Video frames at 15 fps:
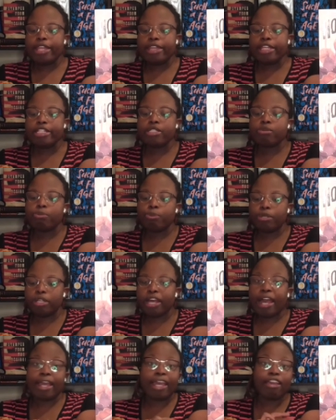This
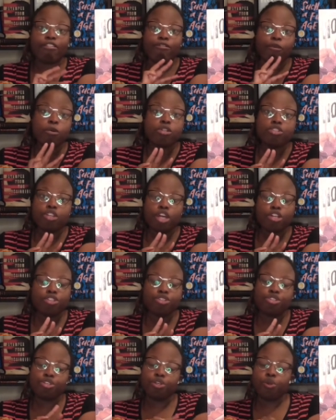book I gave four
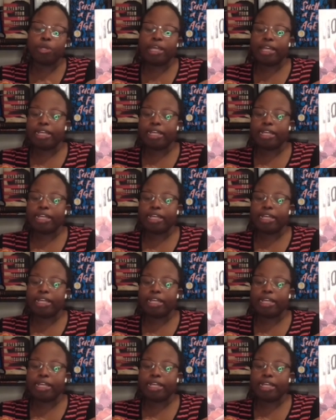stars to.